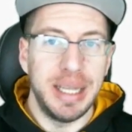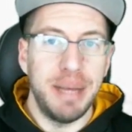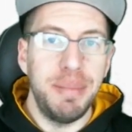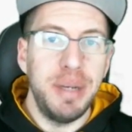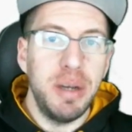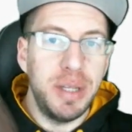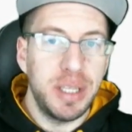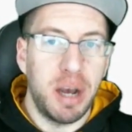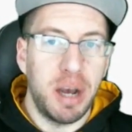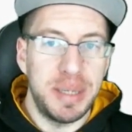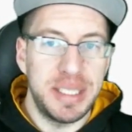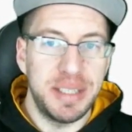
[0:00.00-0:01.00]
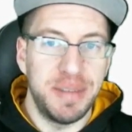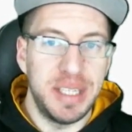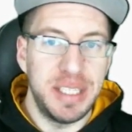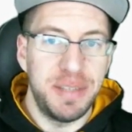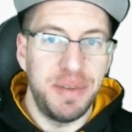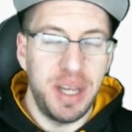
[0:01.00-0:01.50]
let me know in the comments of
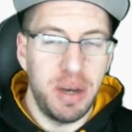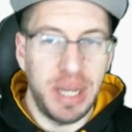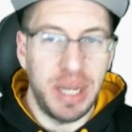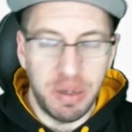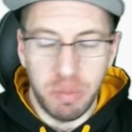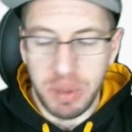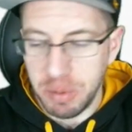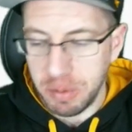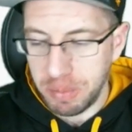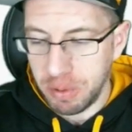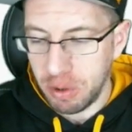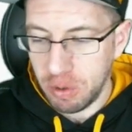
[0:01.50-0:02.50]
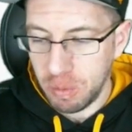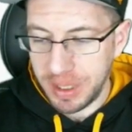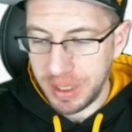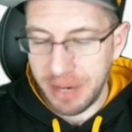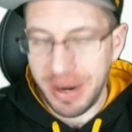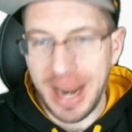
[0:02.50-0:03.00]
this video and we will pull
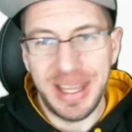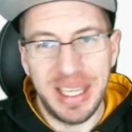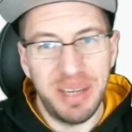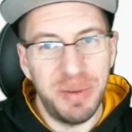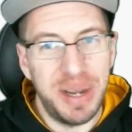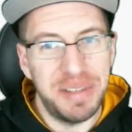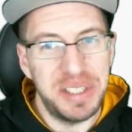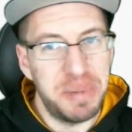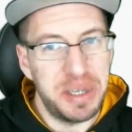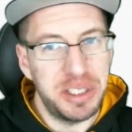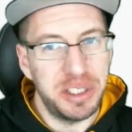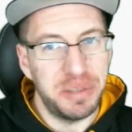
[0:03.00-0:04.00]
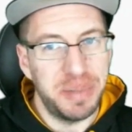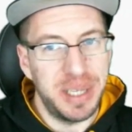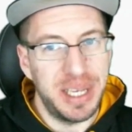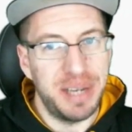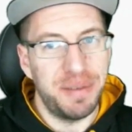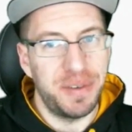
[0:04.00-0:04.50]
one out. I think we have a special
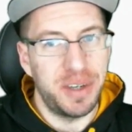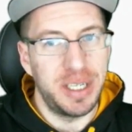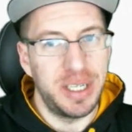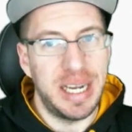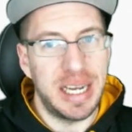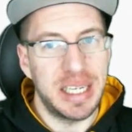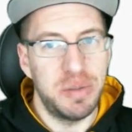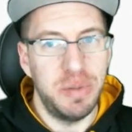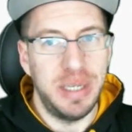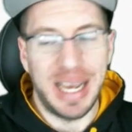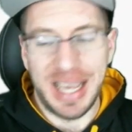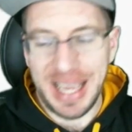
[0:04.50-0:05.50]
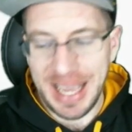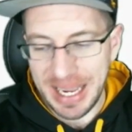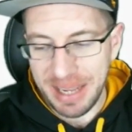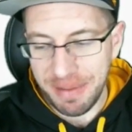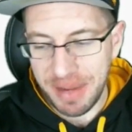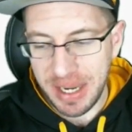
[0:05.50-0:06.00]
plan for next week. I
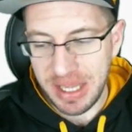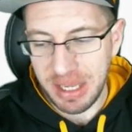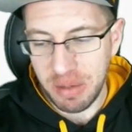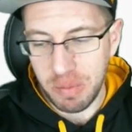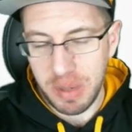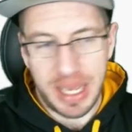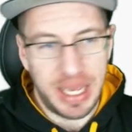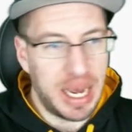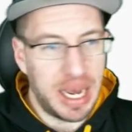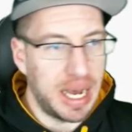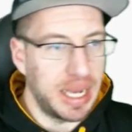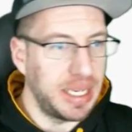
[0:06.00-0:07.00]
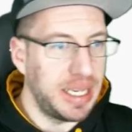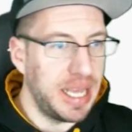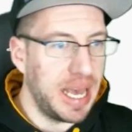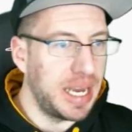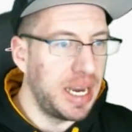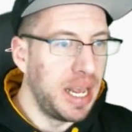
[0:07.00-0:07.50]
can't give anything away
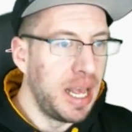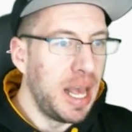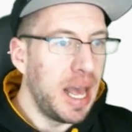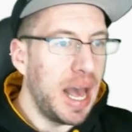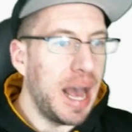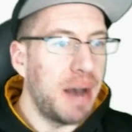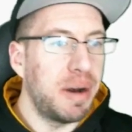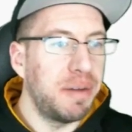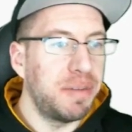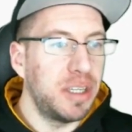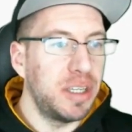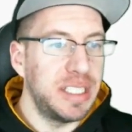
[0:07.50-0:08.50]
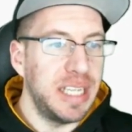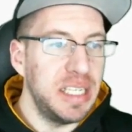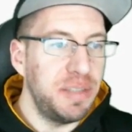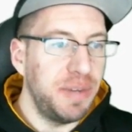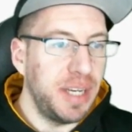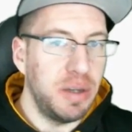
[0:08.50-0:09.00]
yet. However,
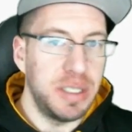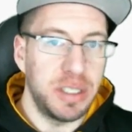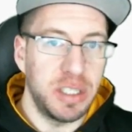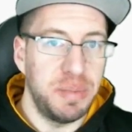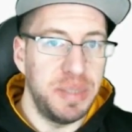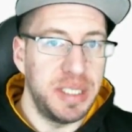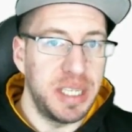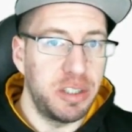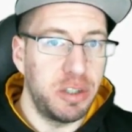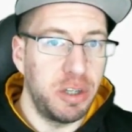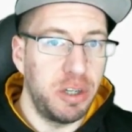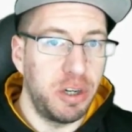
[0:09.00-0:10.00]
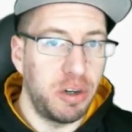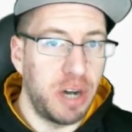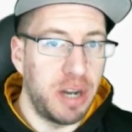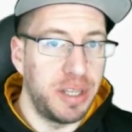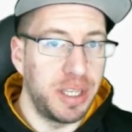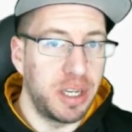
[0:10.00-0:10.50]
today's video is going to be centered
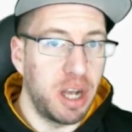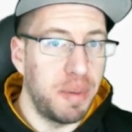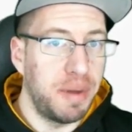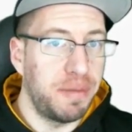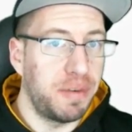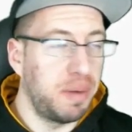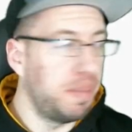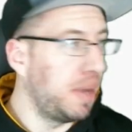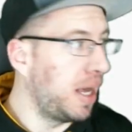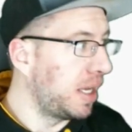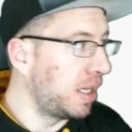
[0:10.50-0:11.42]
around the comment from